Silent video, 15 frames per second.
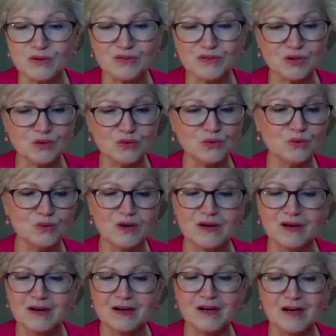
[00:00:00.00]
with you.
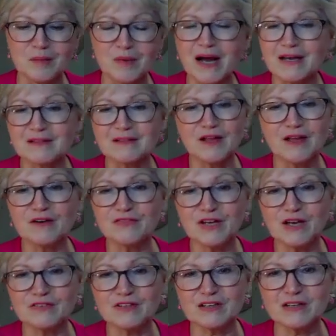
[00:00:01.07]
I love
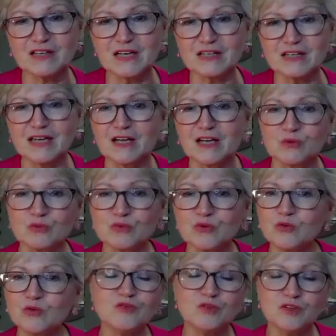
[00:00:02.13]
having, again, a
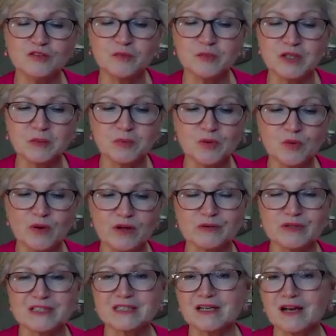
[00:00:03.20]
room full of people,
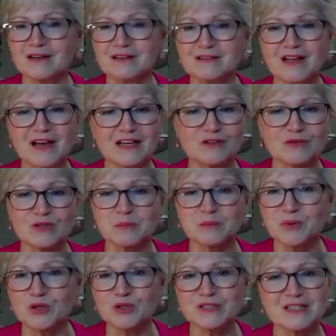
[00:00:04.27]
whether it's online or
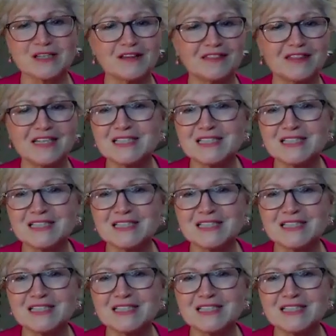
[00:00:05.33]
in person.